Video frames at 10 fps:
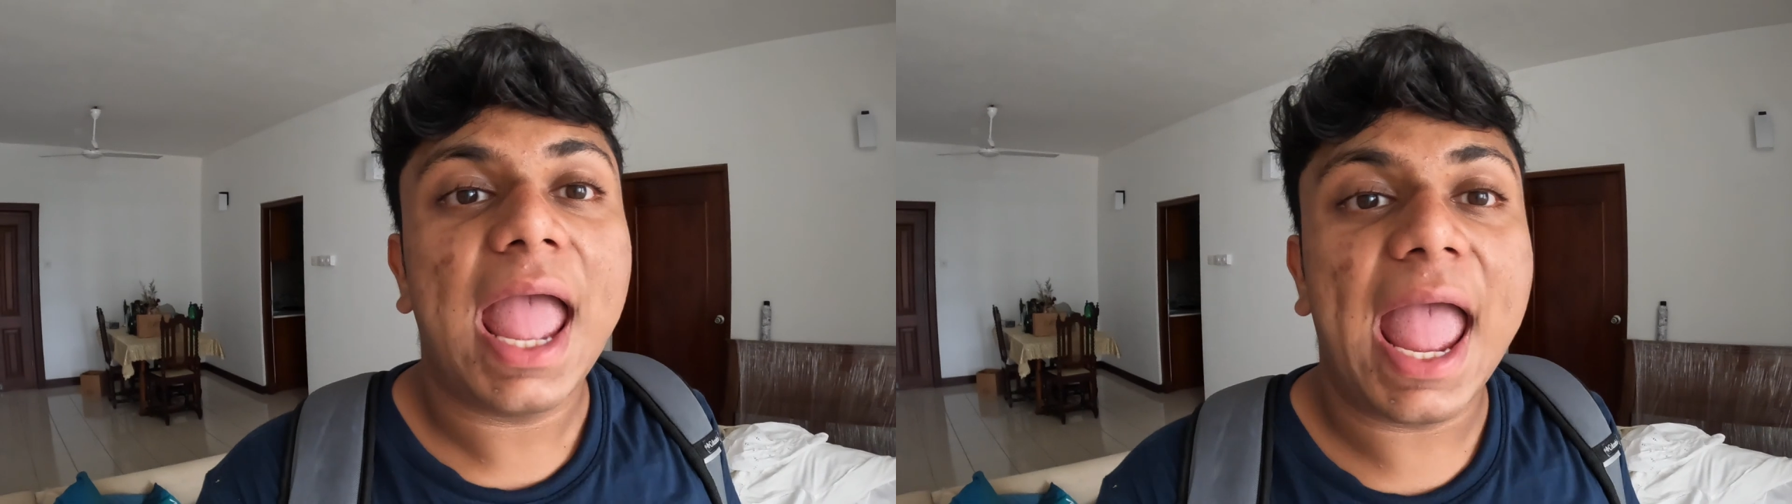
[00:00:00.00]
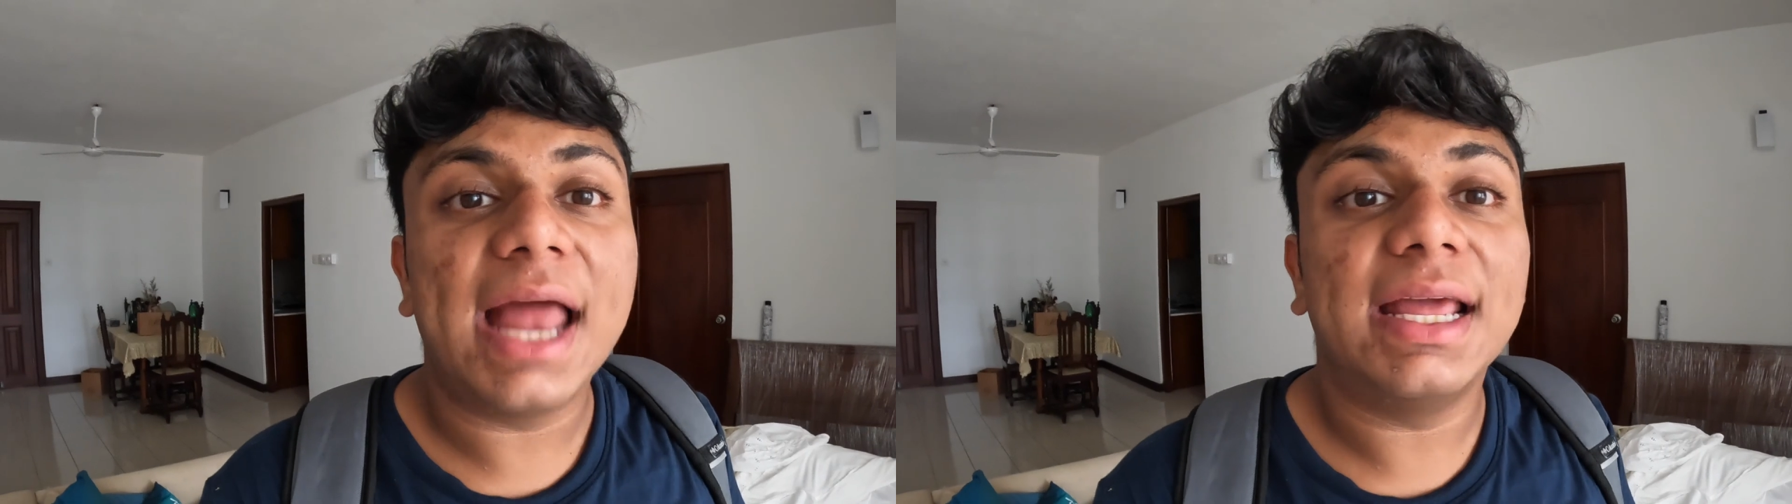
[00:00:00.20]

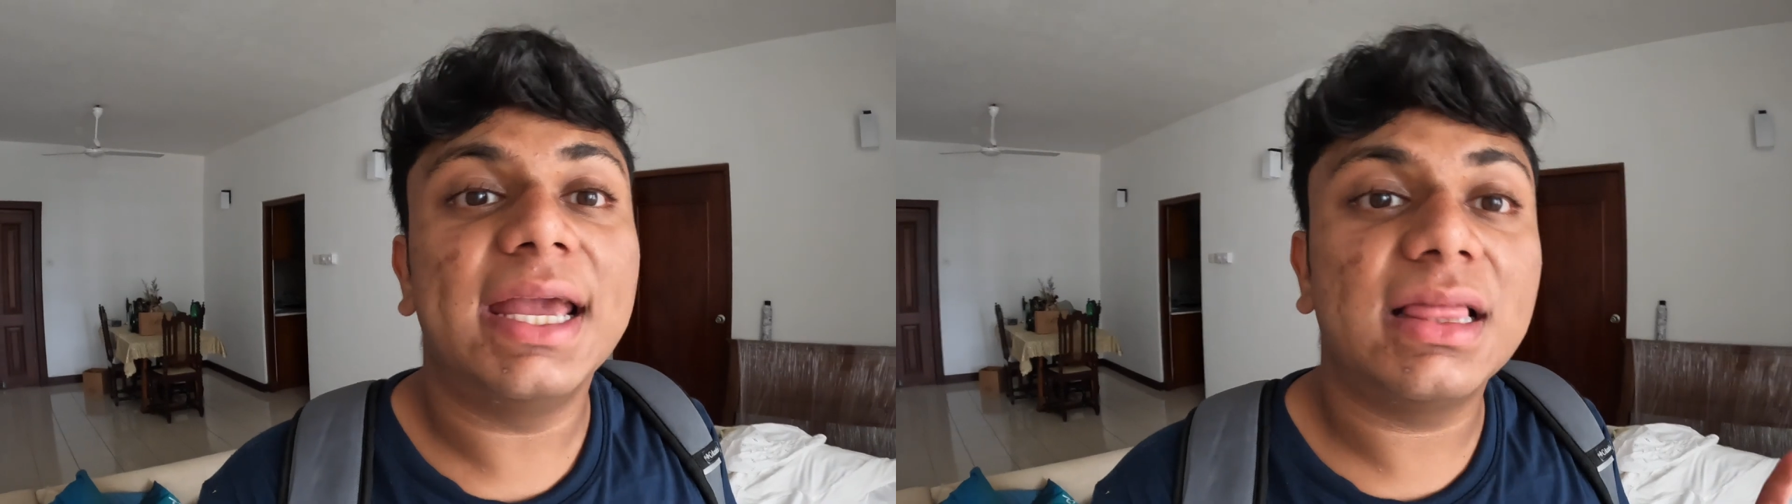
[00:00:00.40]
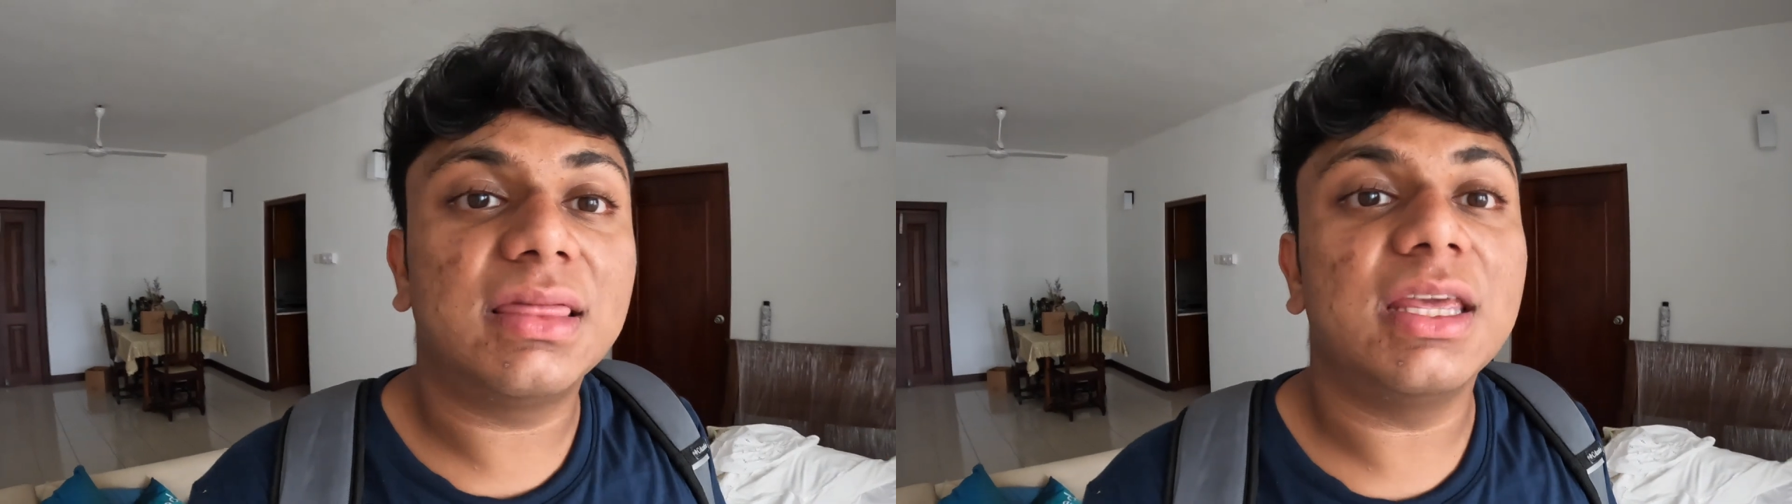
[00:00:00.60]
and
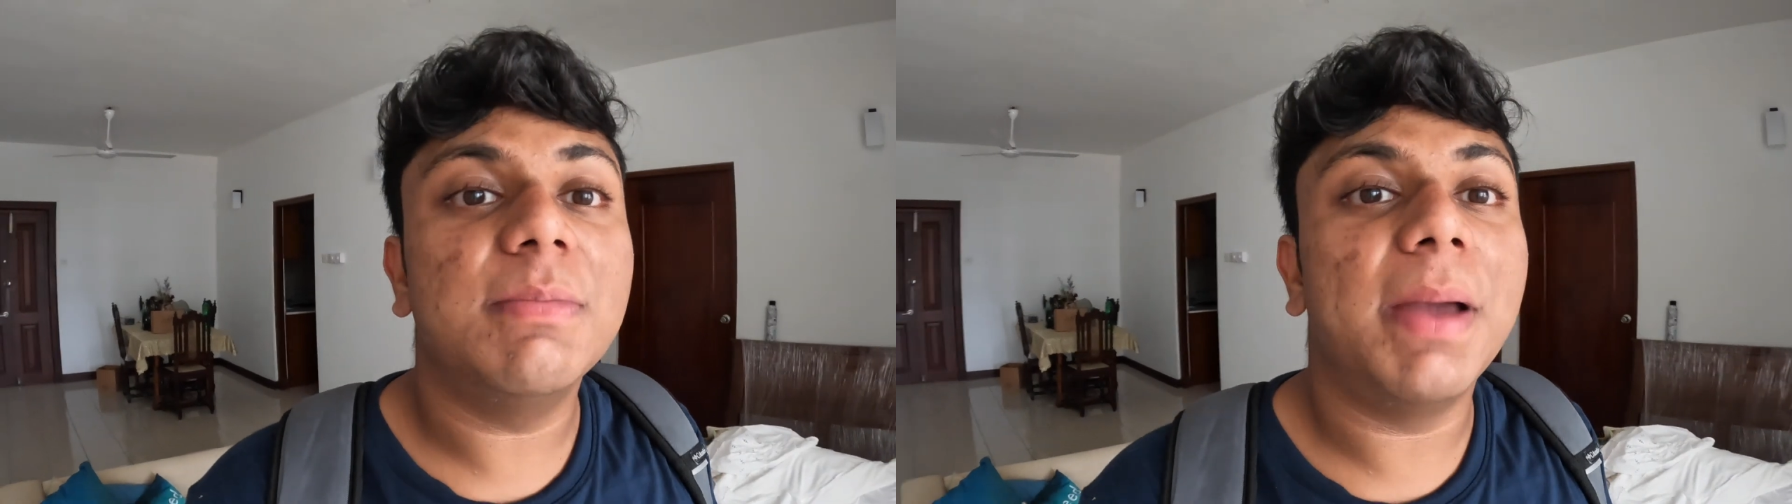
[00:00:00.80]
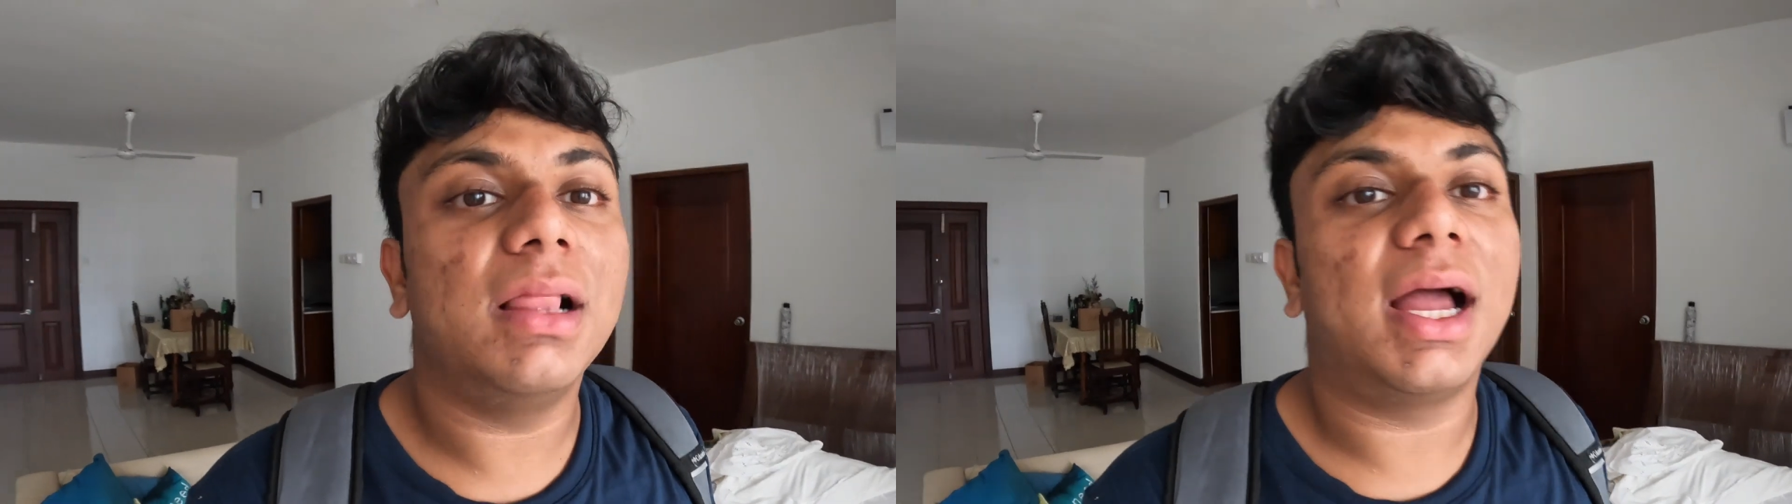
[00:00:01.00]
hit the
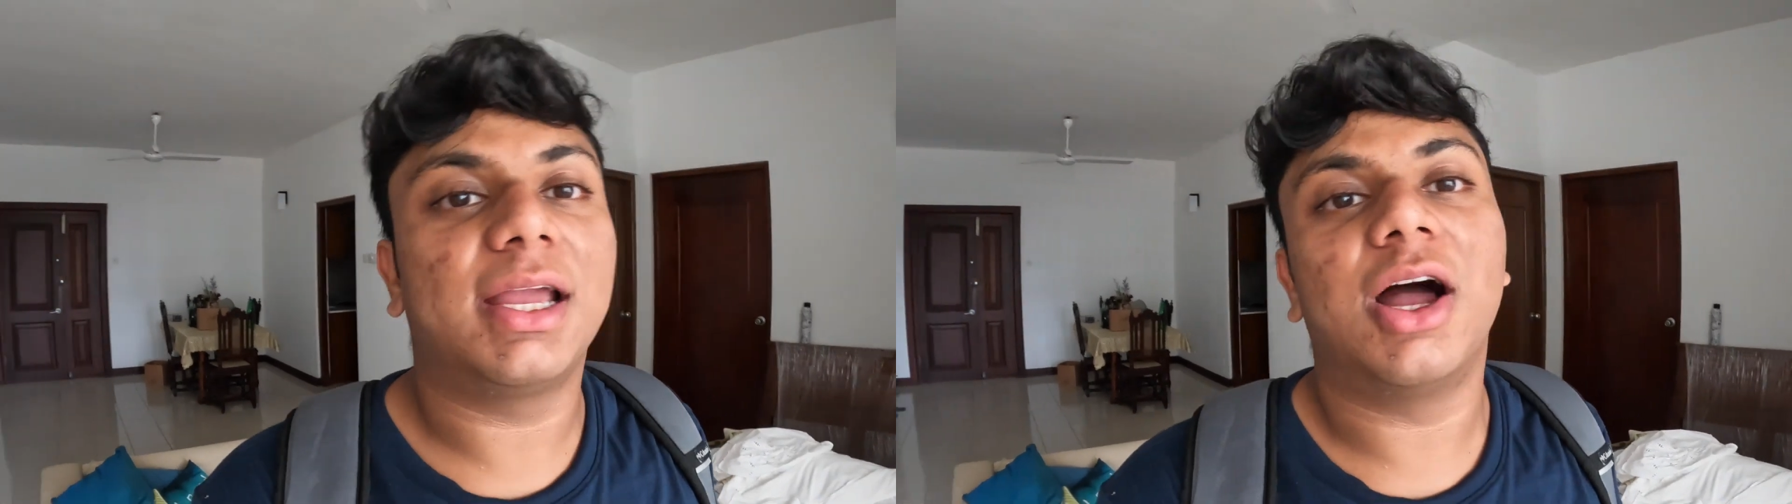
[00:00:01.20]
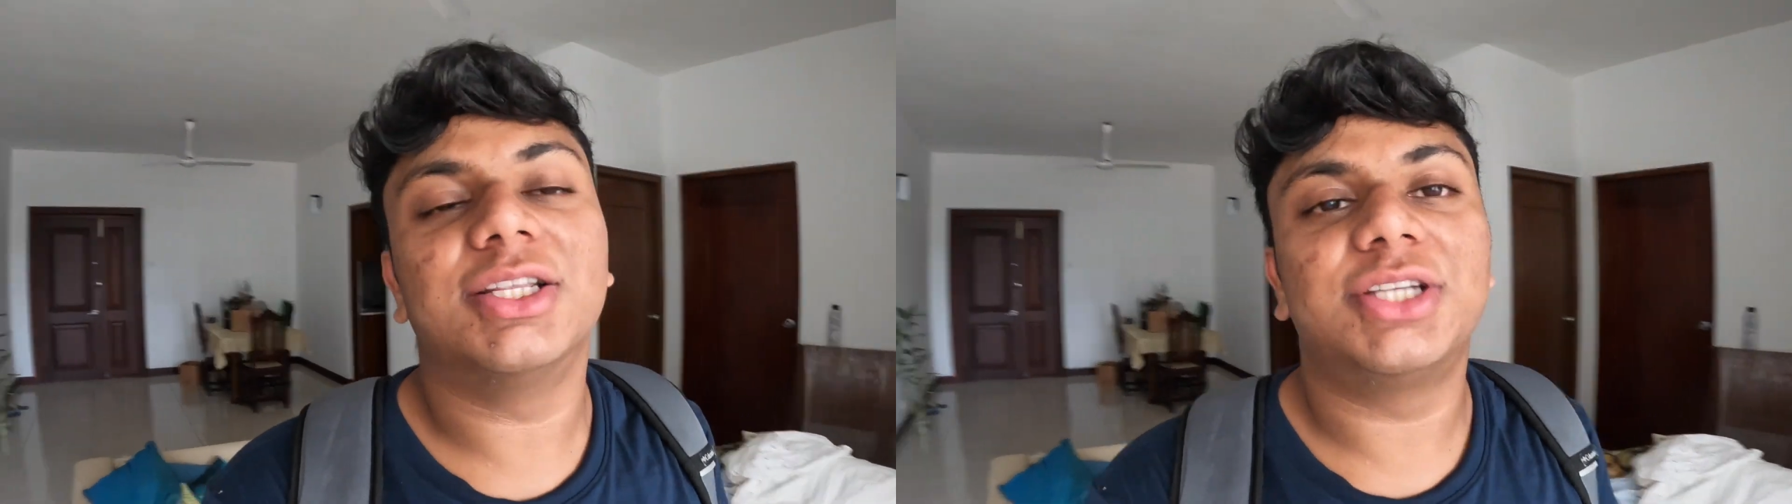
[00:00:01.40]
bell icon